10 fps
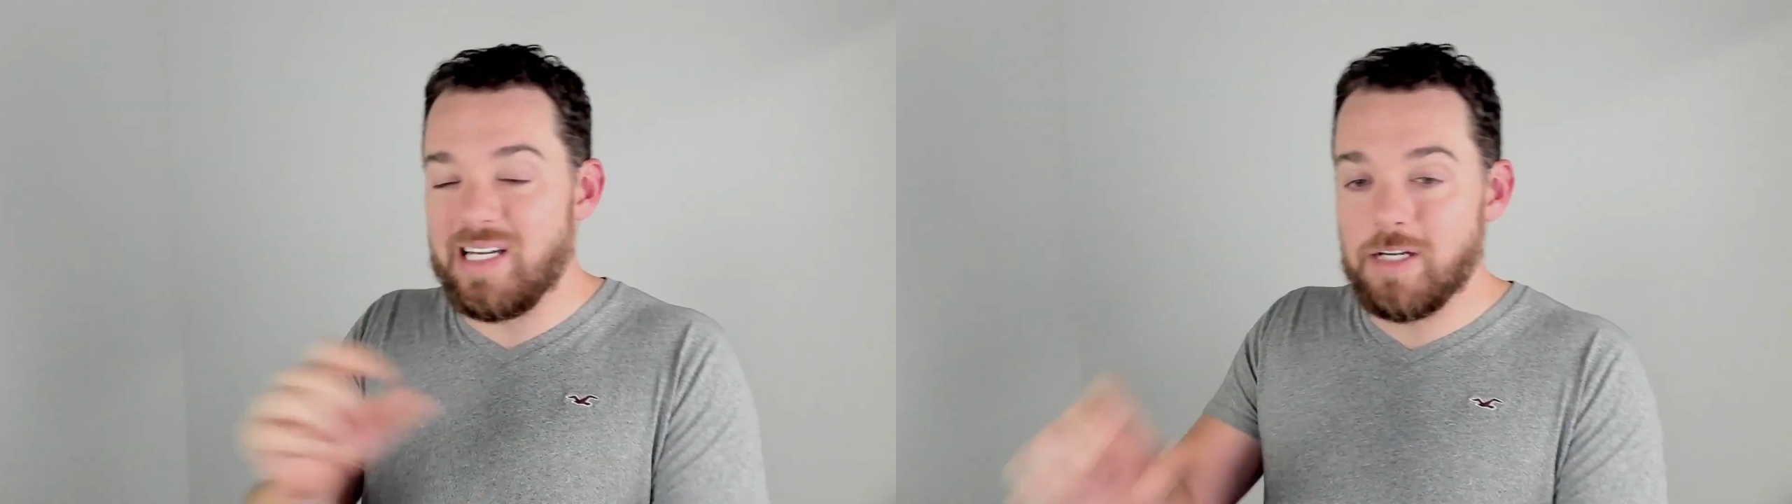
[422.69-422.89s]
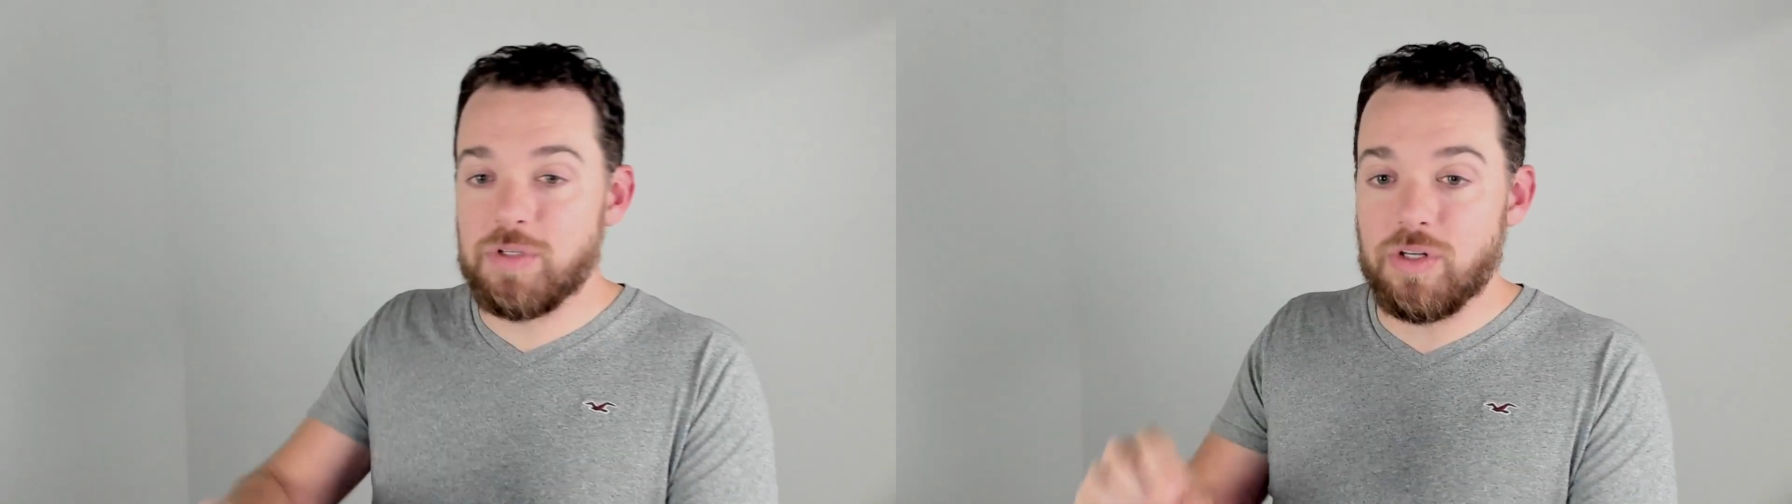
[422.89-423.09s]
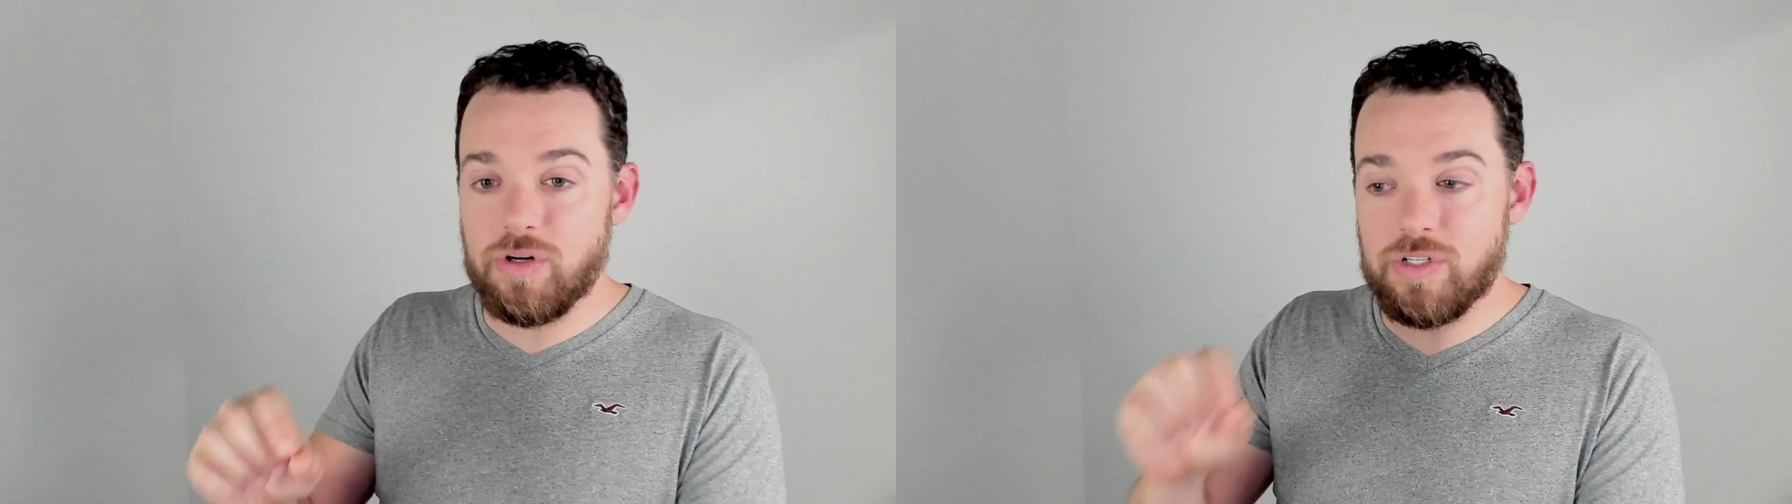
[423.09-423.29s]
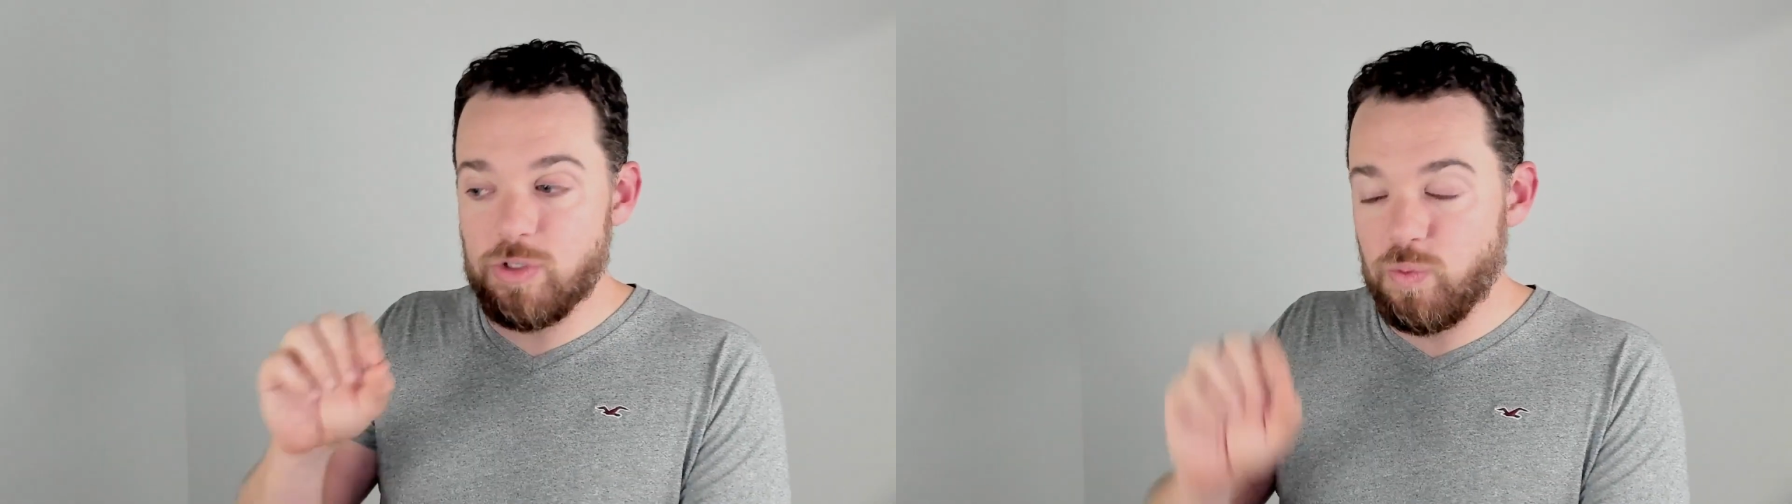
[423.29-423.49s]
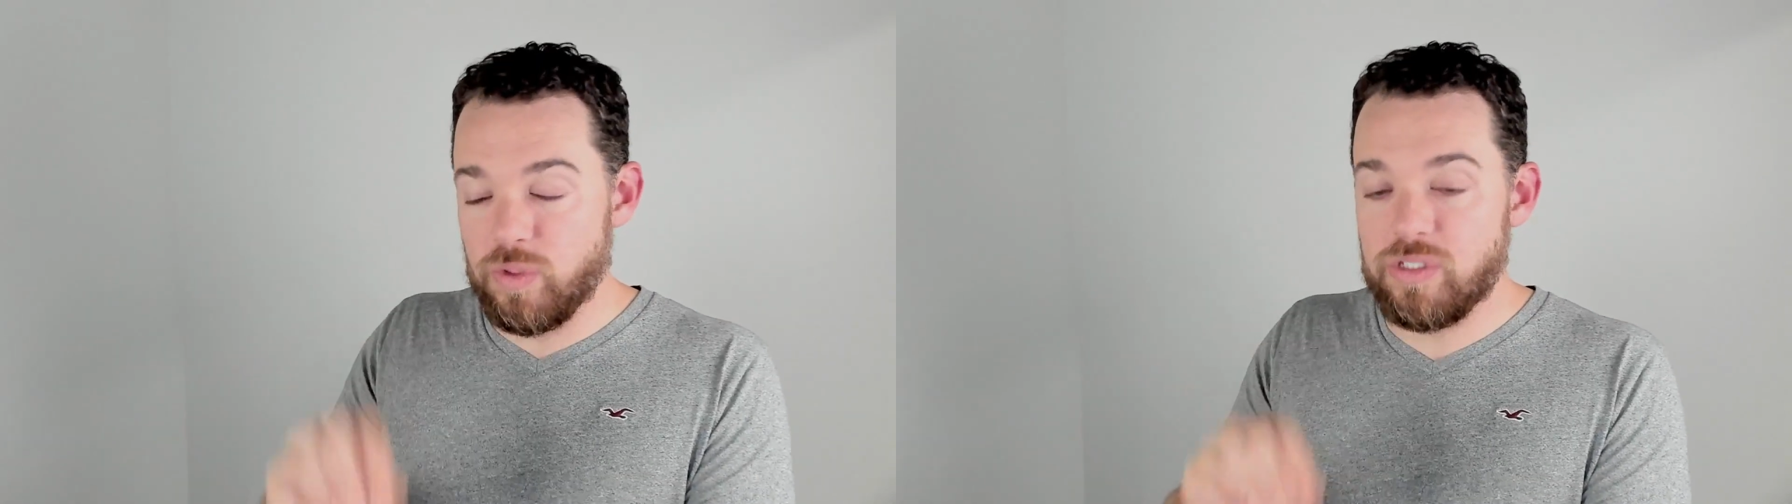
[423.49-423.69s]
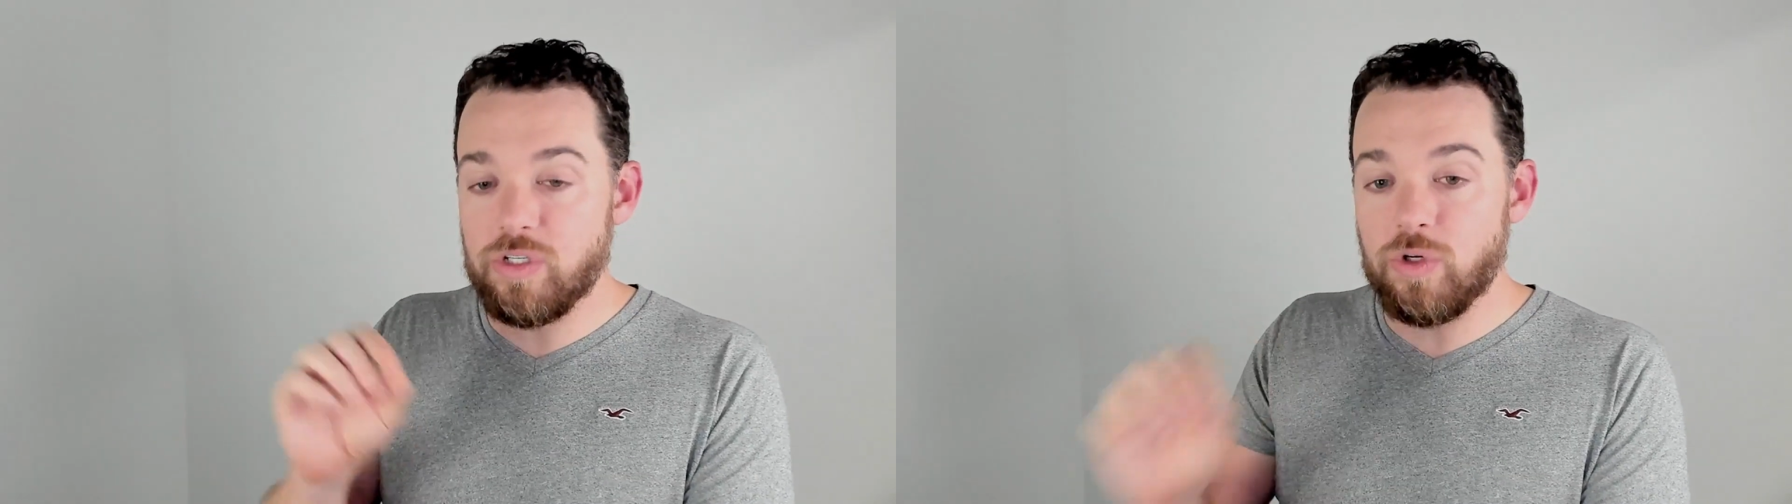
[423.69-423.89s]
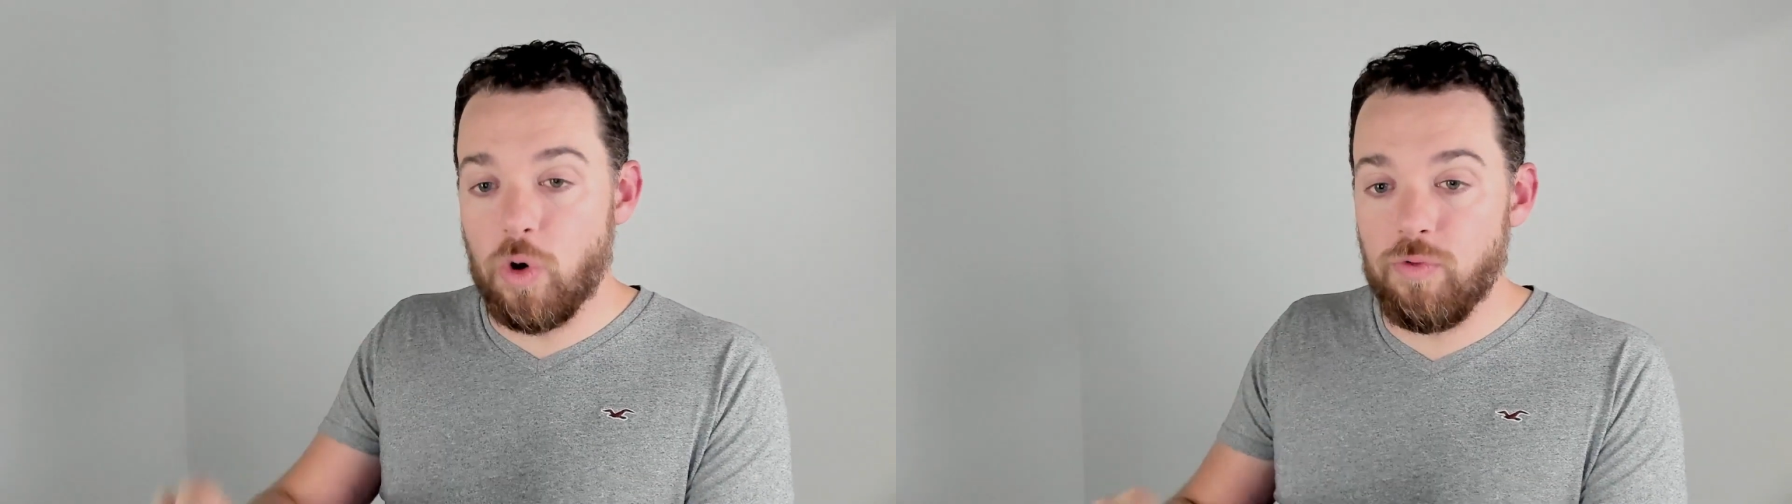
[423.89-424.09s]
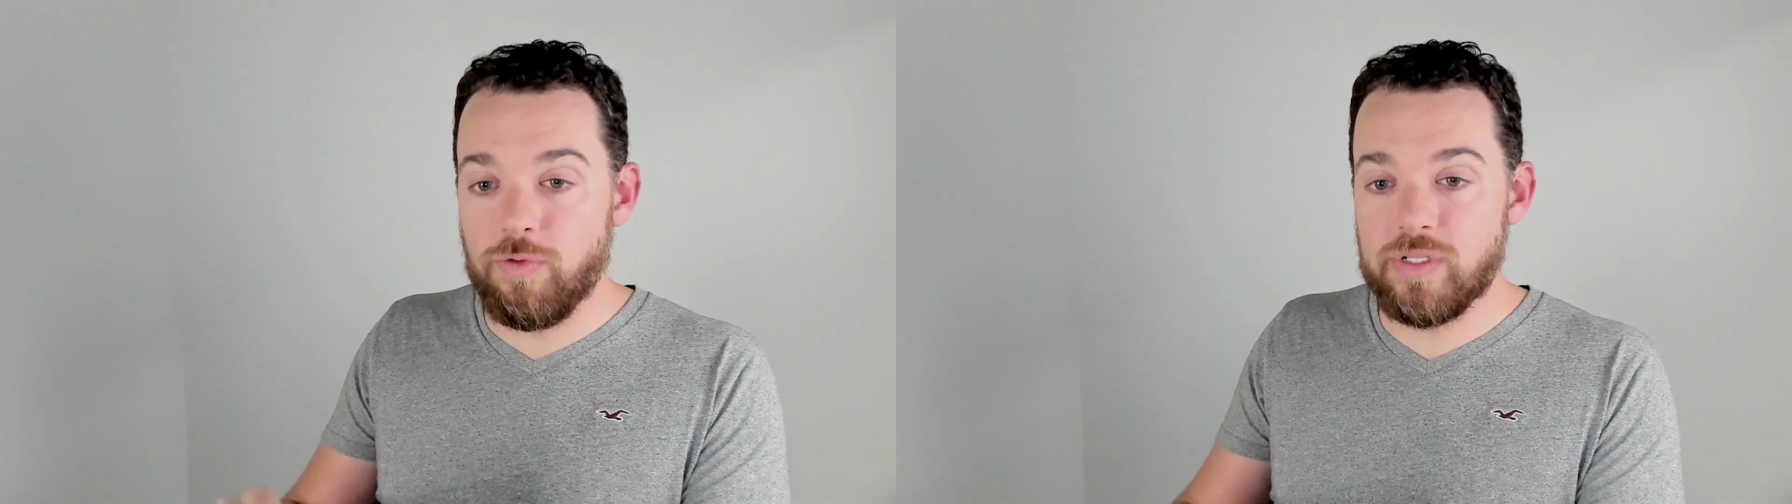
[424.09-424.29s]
of times the narcissist wants to go for